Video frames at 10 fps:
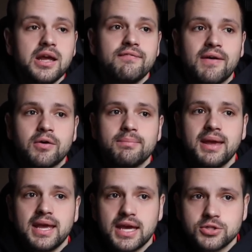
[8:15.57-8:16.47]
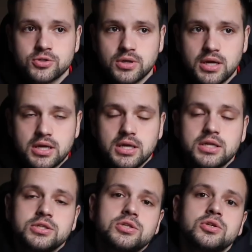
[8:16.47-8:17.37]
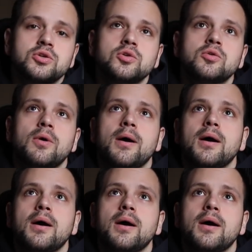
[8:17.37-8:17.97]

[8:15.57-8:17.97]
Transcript: If I want to pay extra to